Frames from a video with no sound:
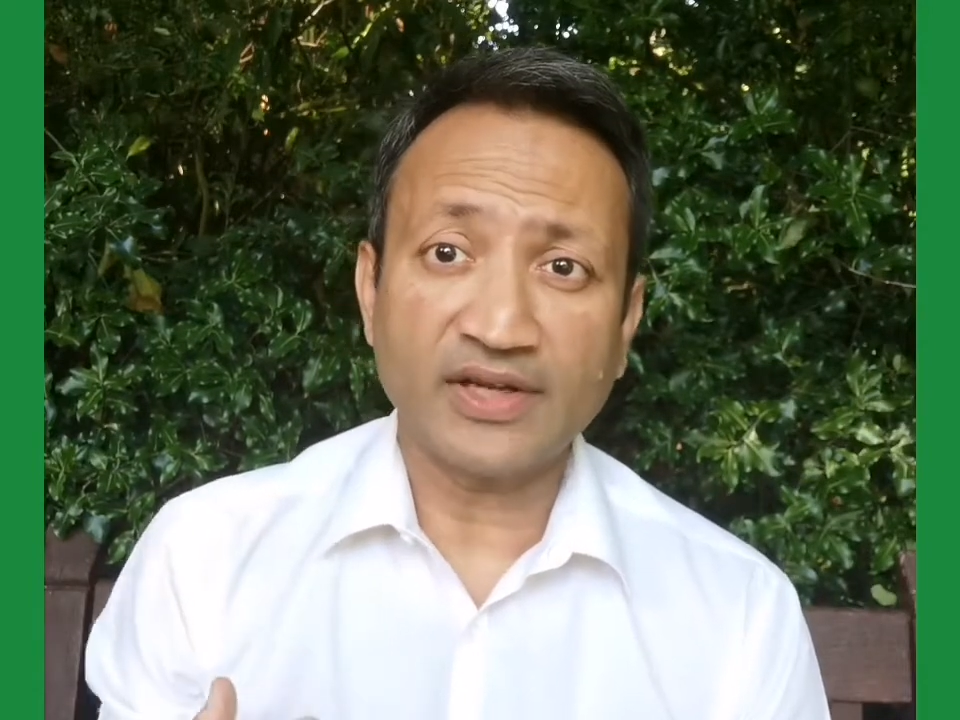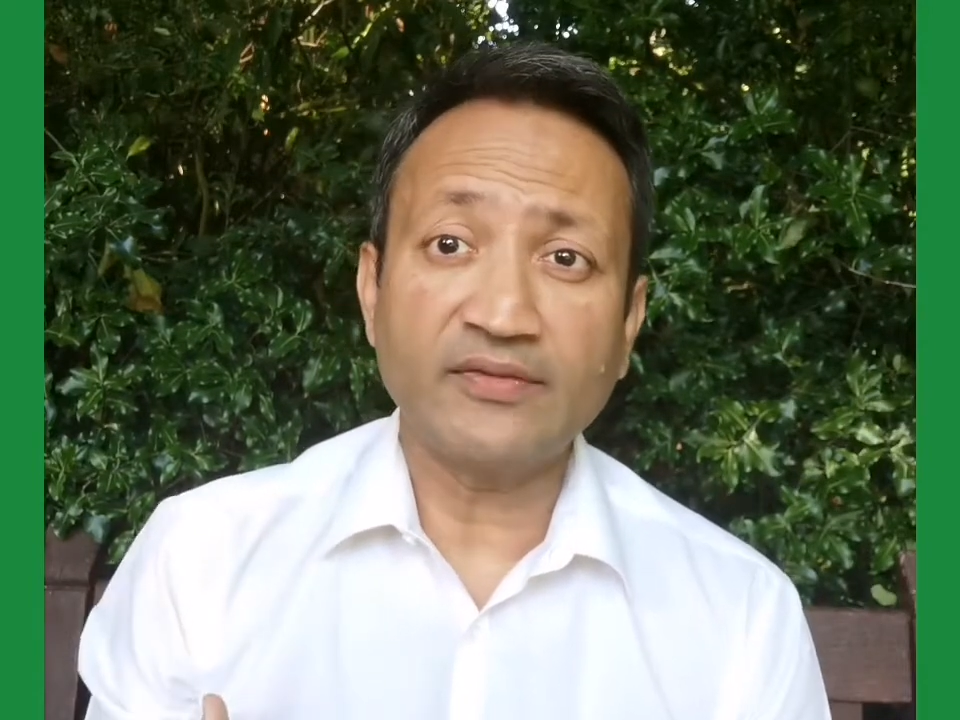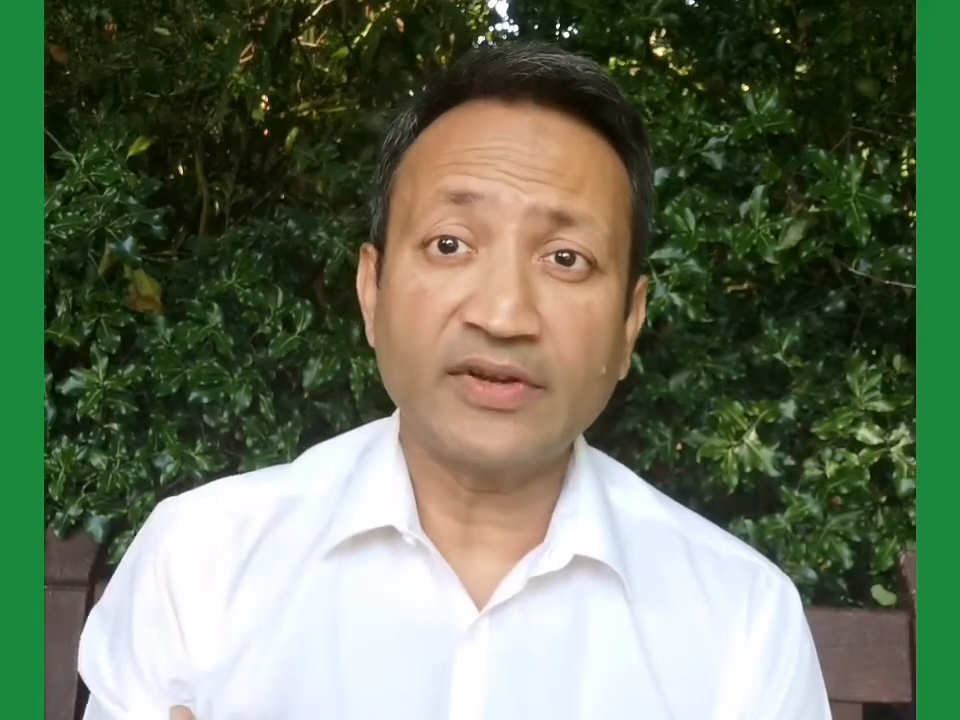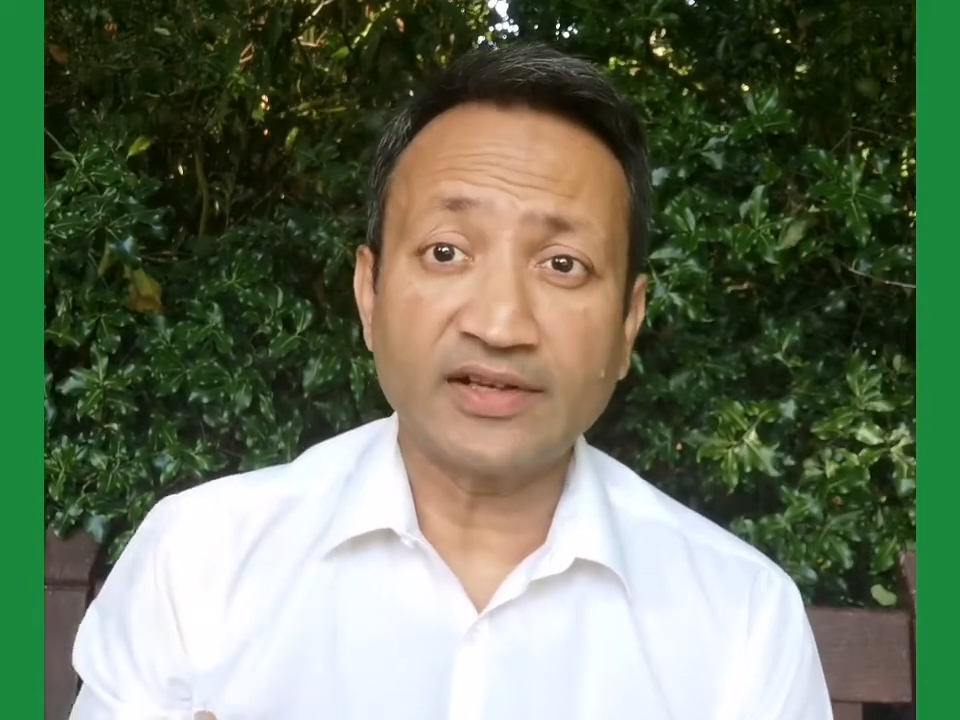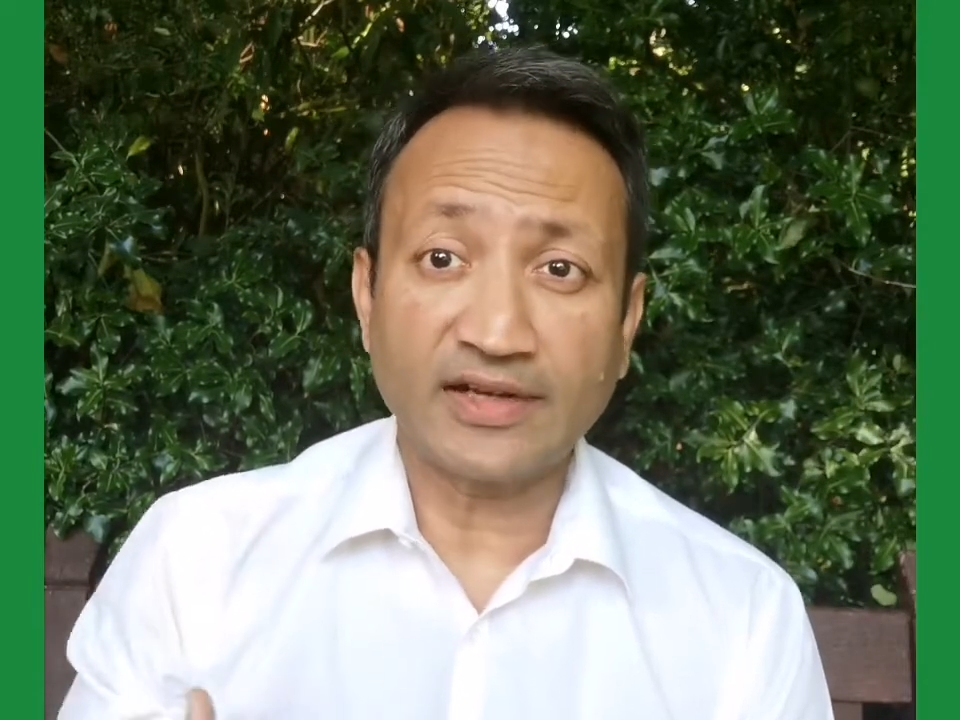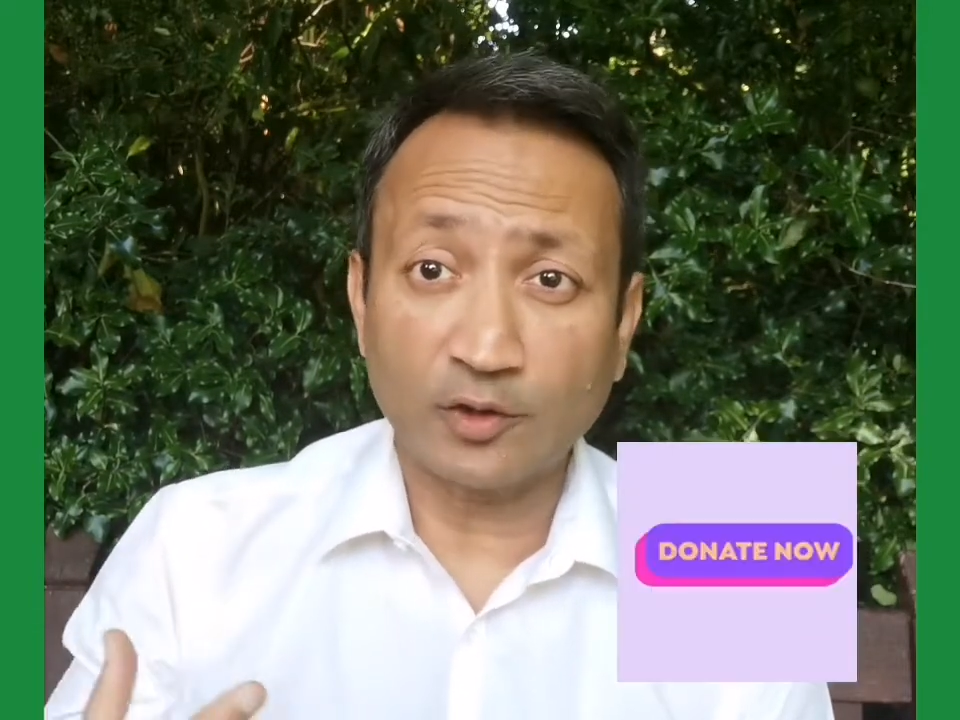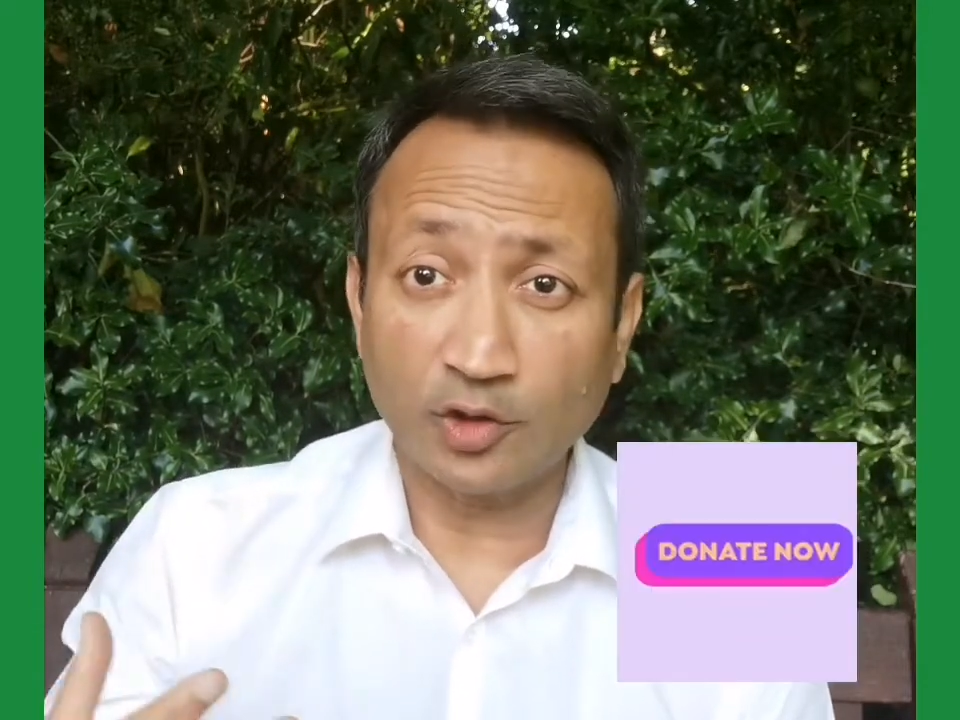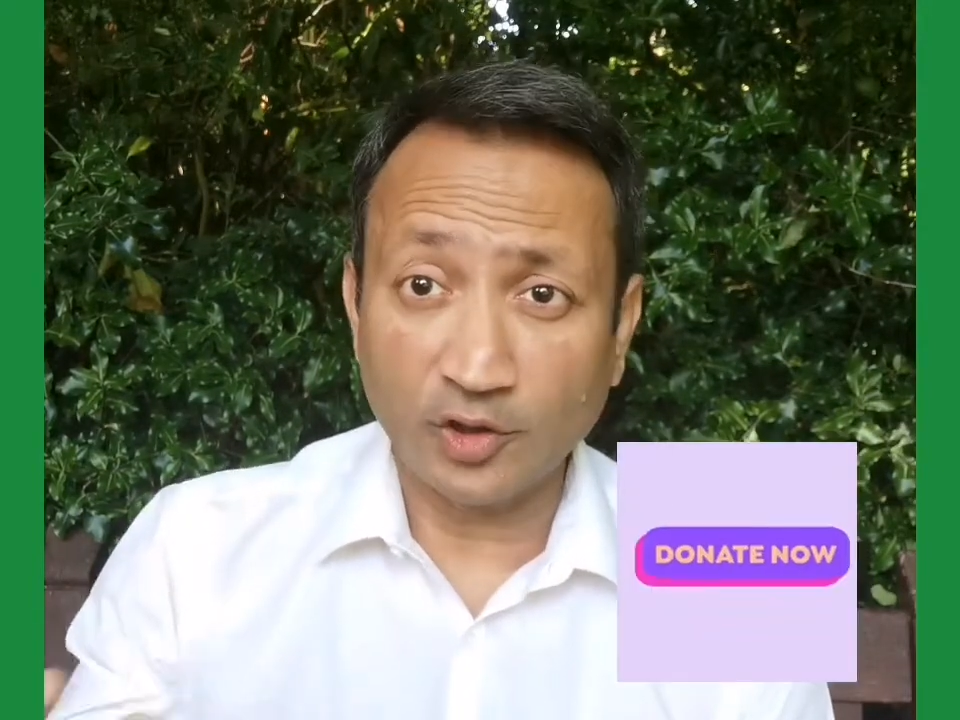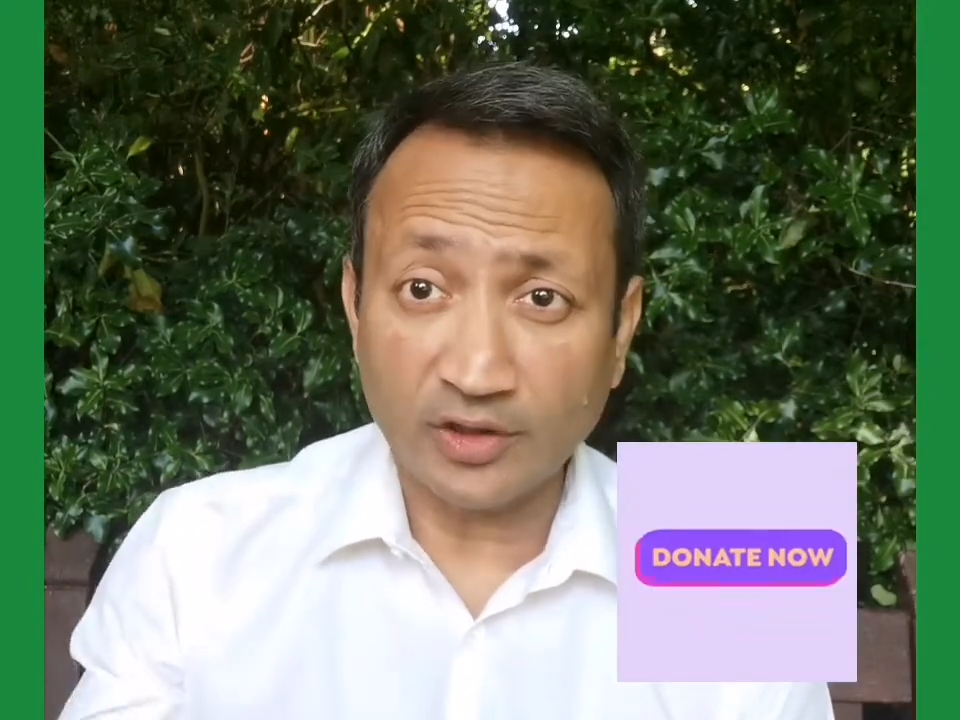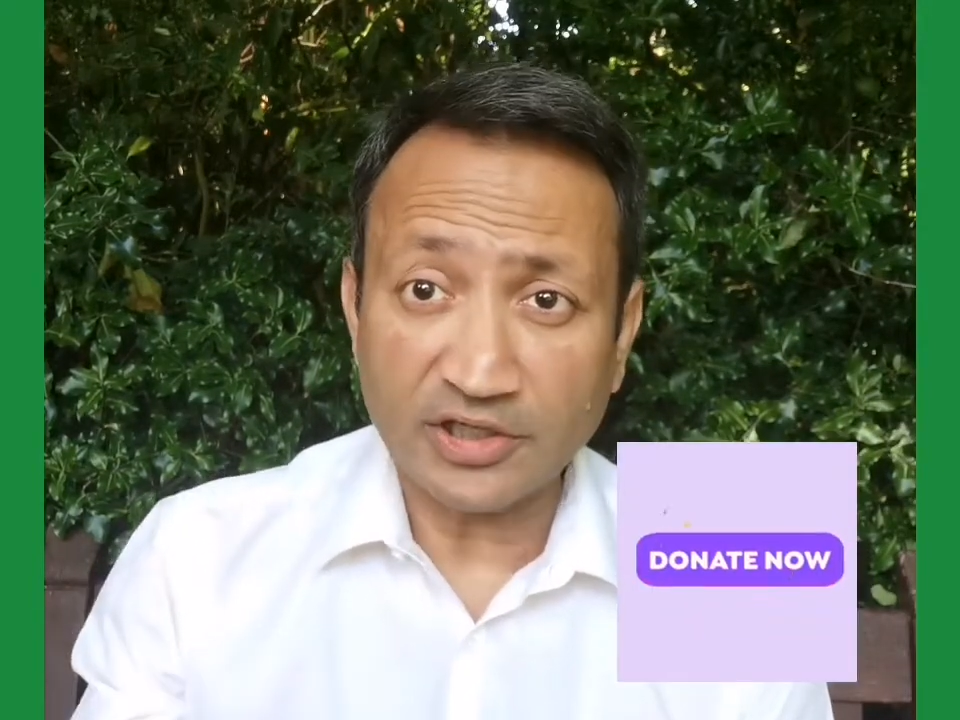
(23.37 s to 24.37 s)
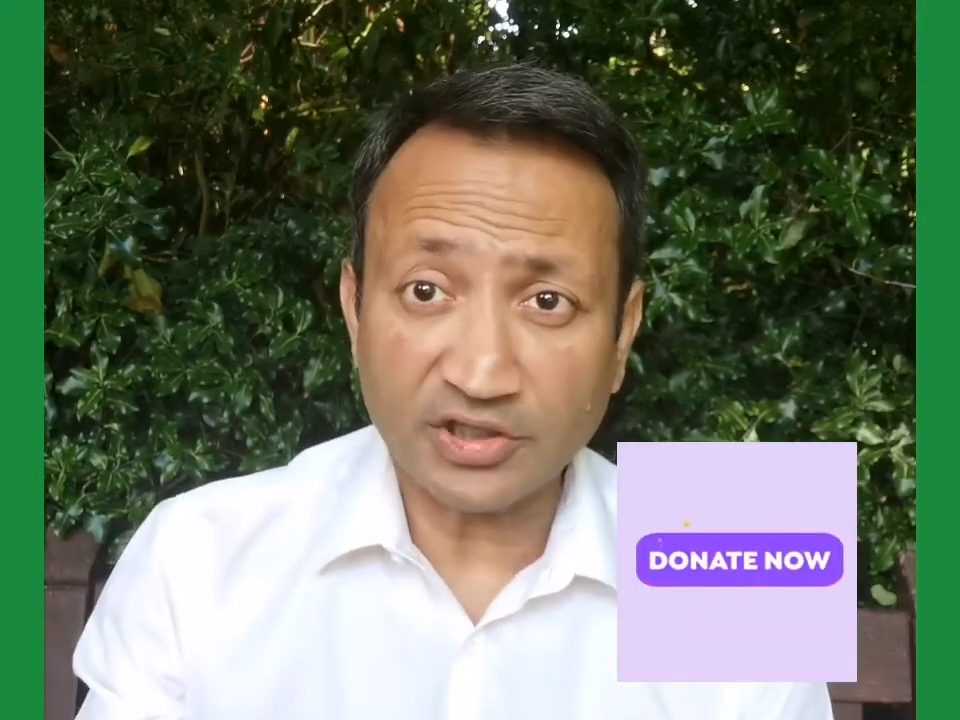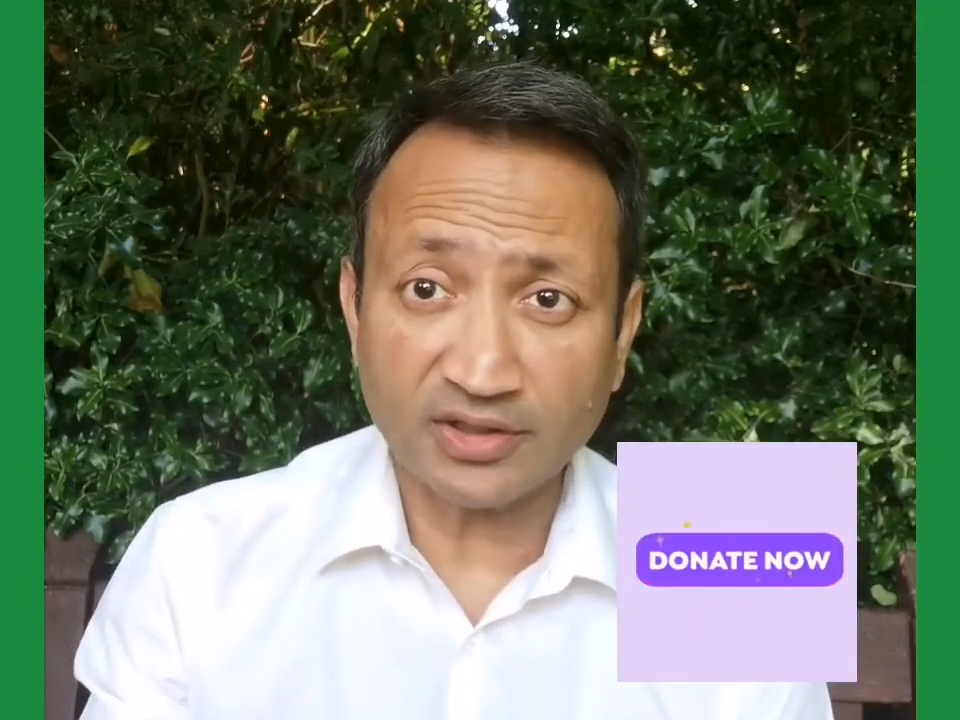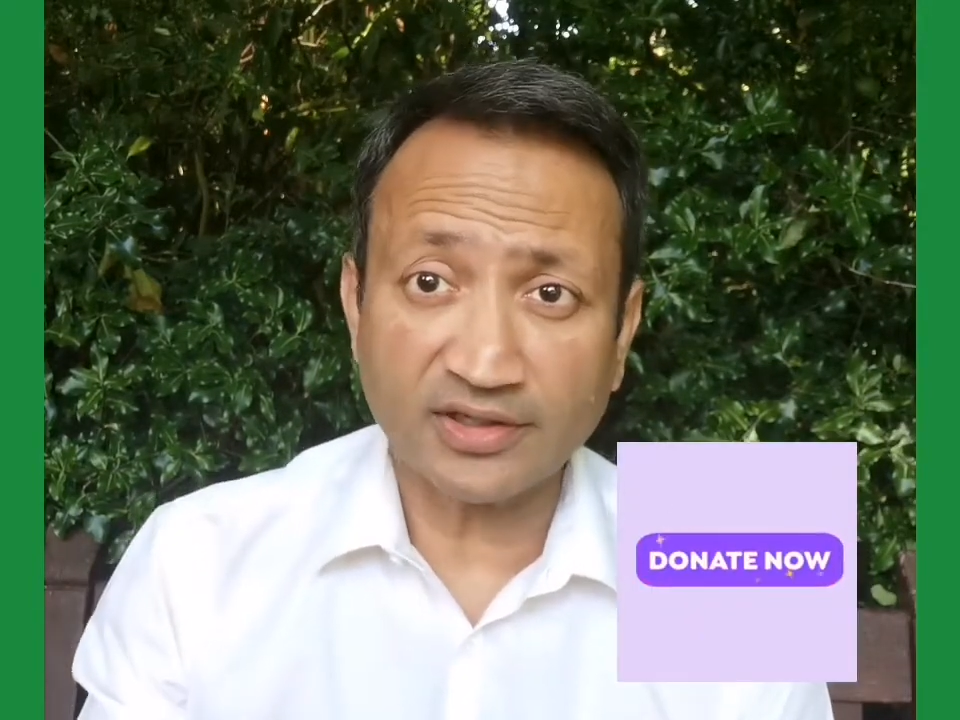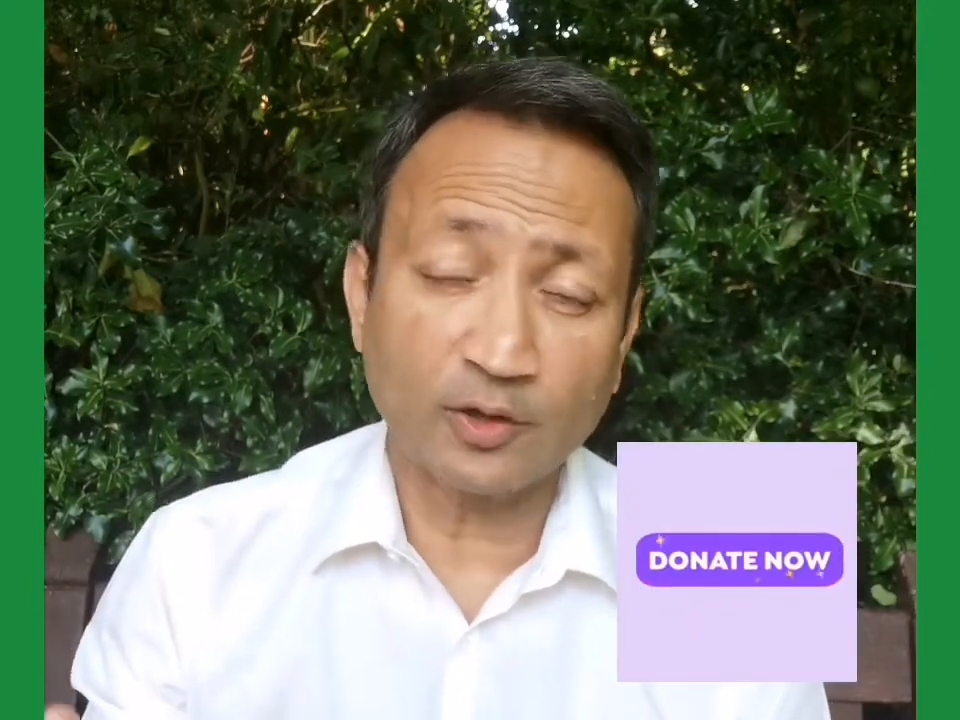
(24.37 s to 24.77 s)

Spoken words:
giving regular donation,